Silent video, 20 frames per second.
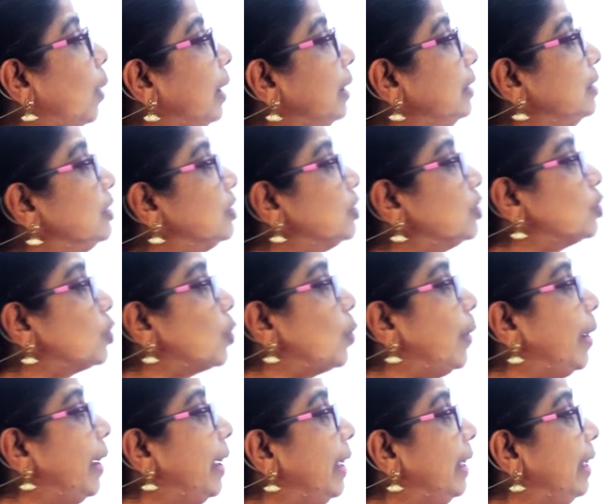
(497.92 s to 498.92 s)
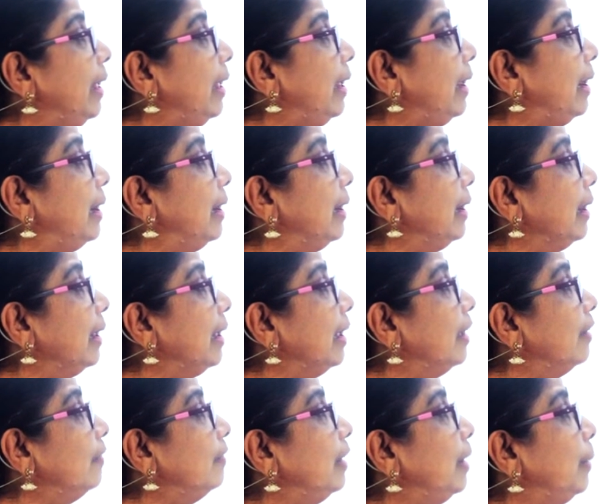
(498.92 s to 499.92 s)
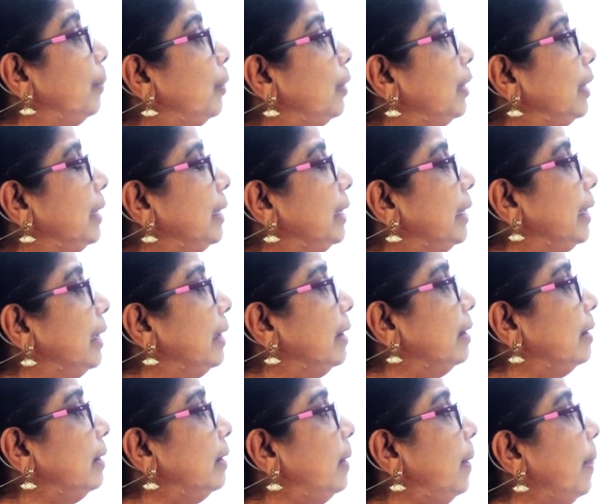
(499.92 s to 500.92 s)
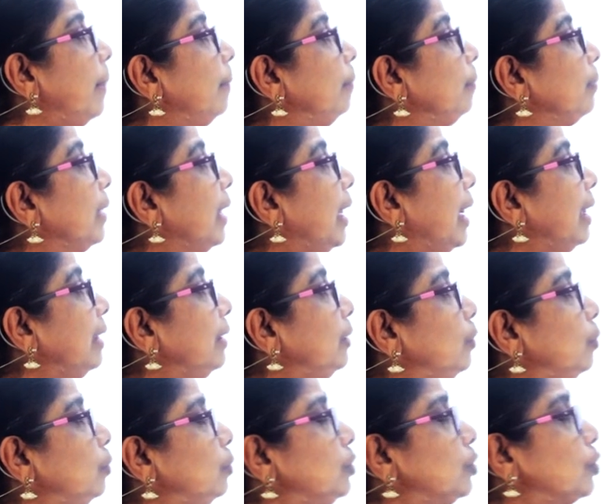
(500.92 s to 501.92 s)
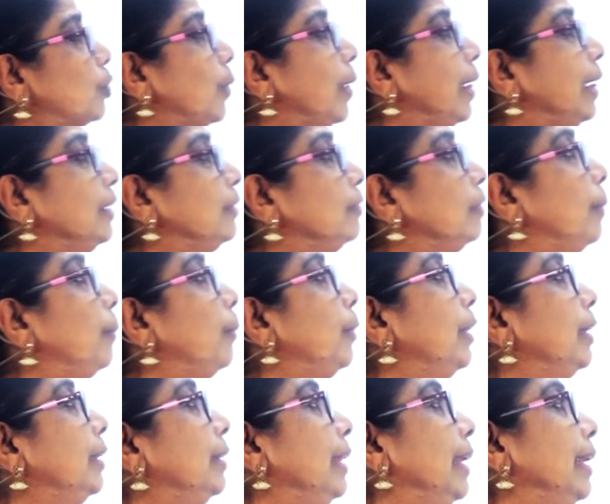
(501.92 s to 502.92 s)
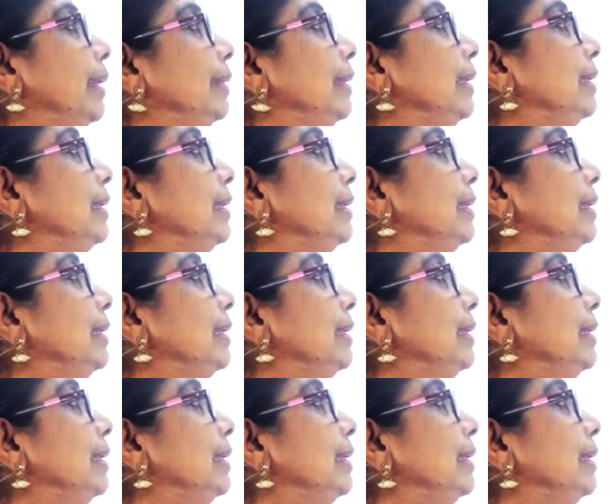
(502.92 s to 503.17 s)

One square, we'll put it here, and two squares, we'll put it there.